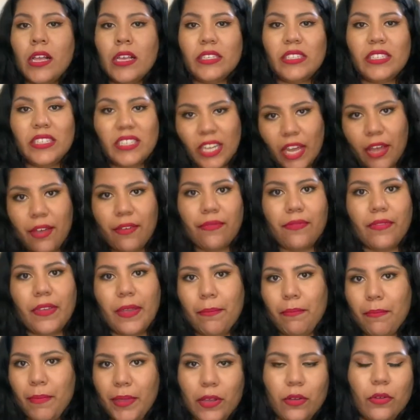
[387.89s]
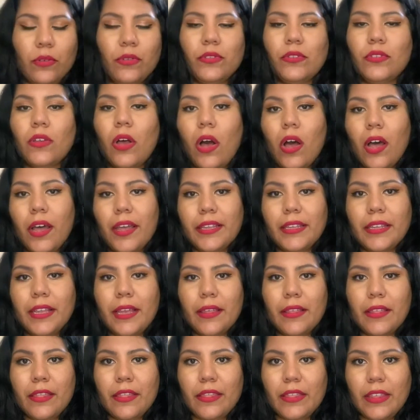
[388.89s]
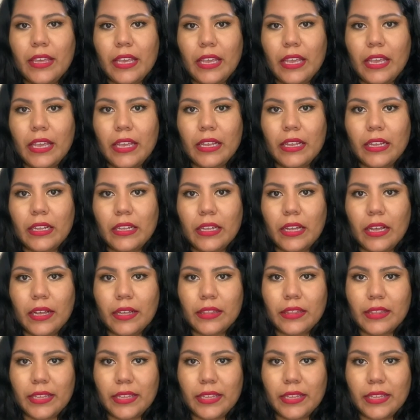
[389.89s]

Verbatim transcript: stuff and bills on the uh,